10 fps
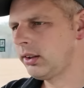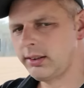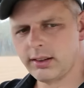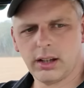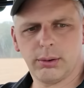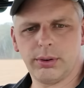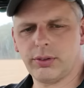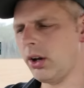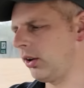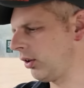so
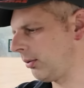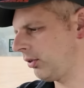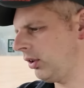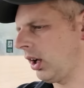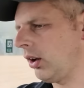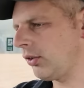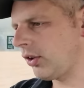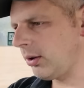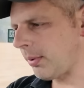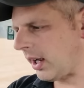we've got on, not
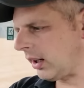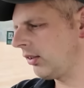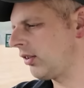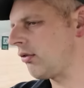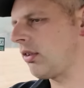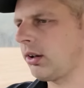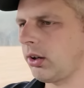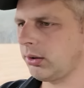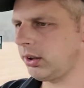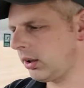too bad considering,
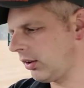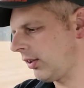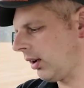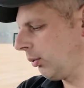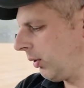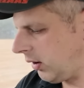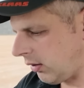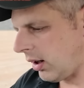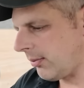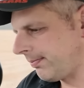like, you know, so
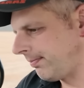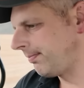we're